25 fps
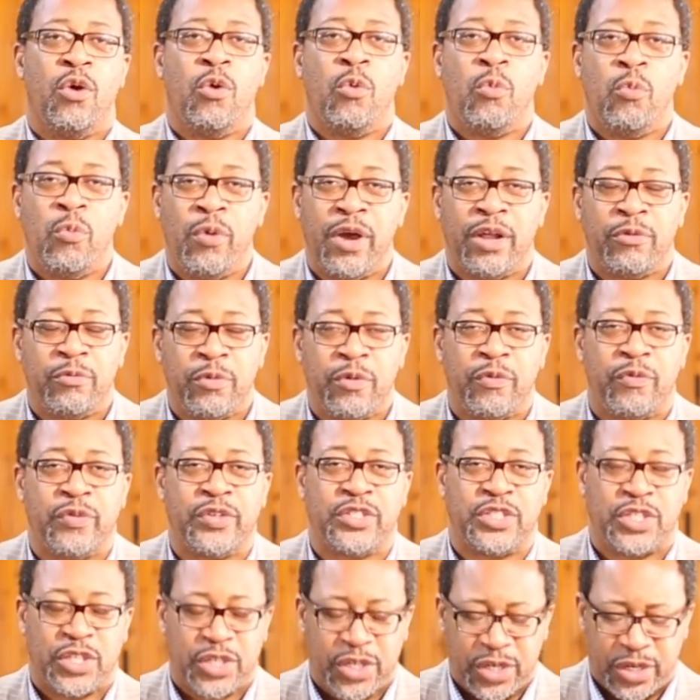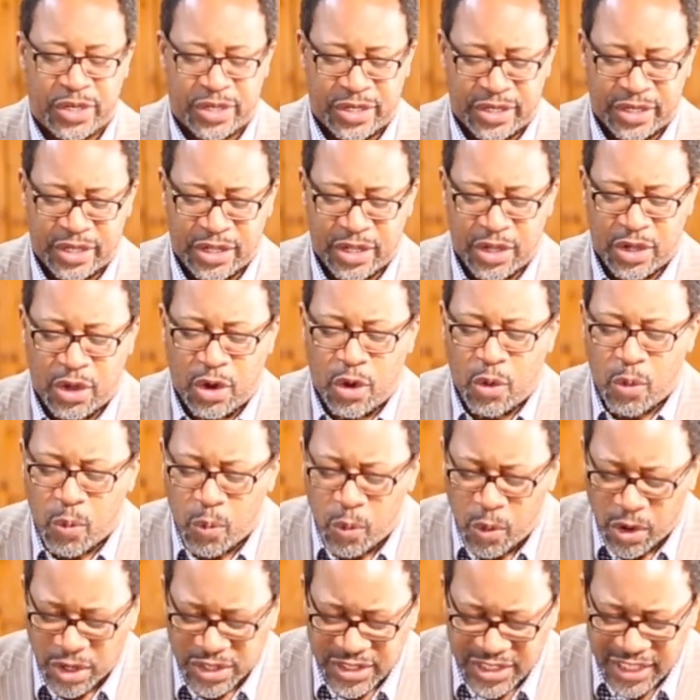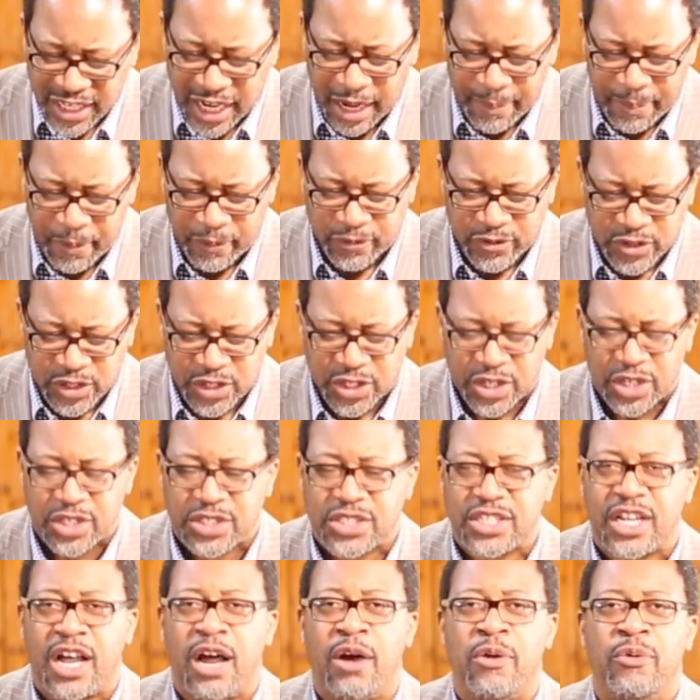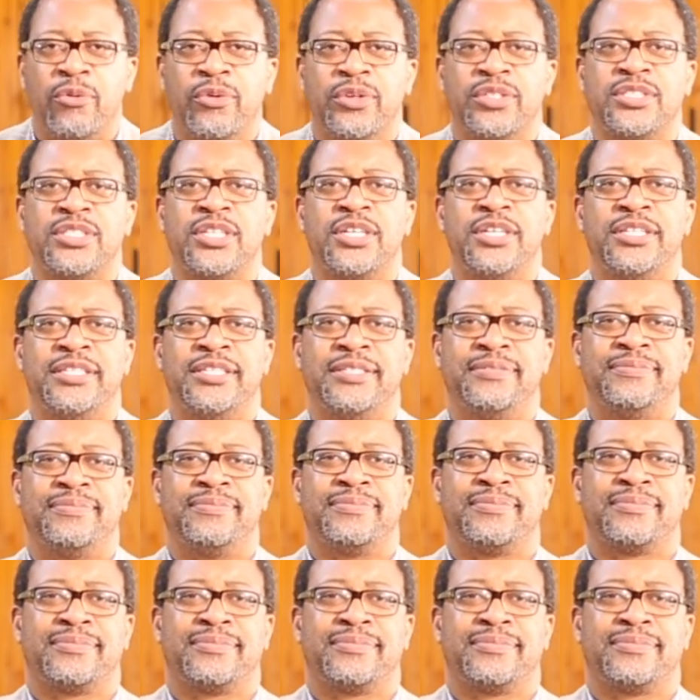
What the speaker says: When we return, what type of church are we returning?